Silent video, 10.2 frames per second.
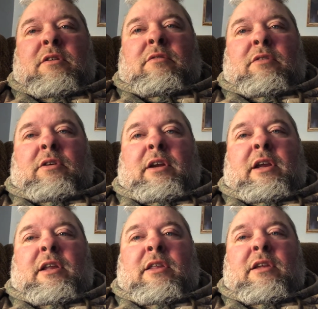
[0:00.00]
We're looking
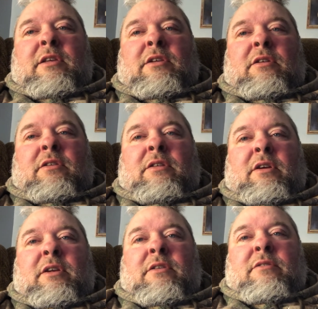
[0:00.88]
at a Nissan
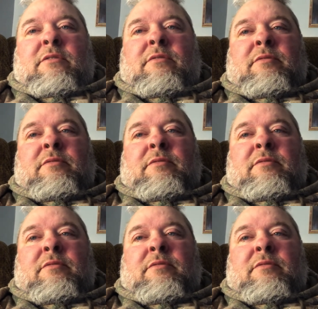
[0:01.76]
Titan.